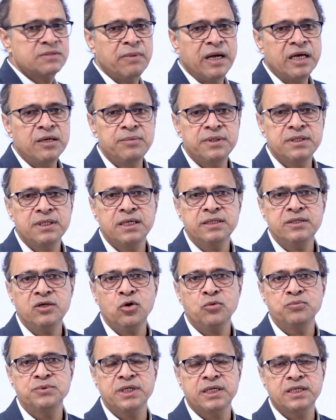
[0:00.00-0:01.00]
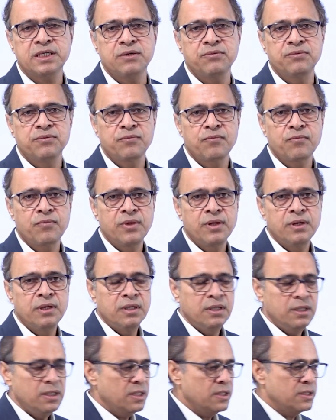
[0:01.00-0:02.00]
might be the other objective.
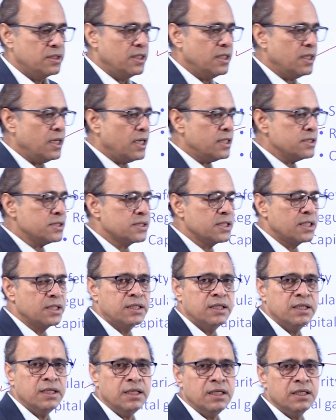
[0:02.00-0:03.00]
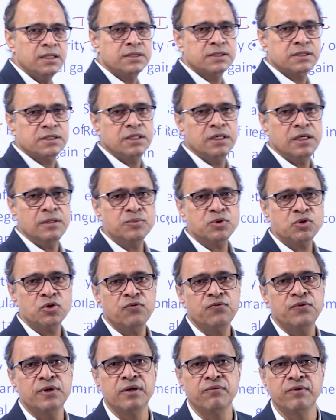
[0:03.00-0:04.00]
There are certain schemes
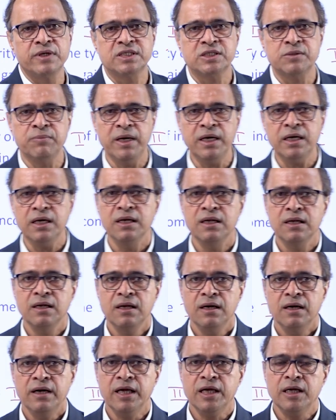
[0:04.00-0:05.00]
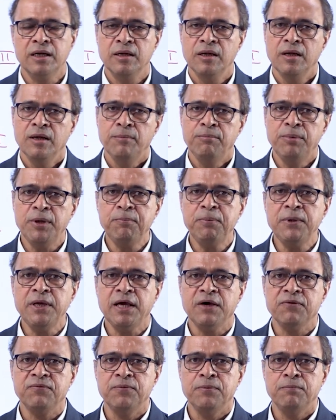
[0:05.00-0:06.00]
of investment like
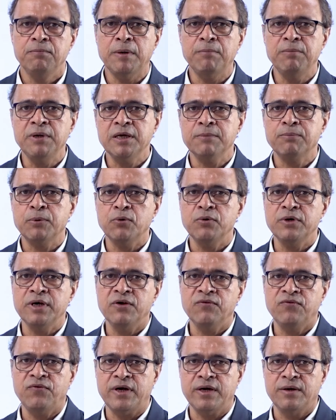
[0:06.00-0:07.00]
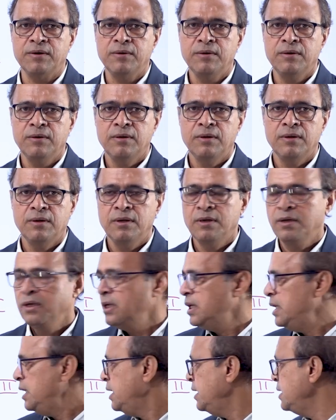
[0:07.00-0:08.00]
PPF, Public Provident Fund.
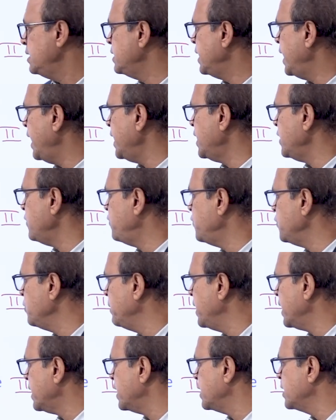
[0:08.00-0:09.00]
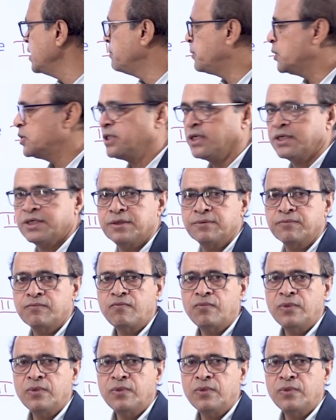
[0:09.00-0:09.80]
In that, if you make a deposit,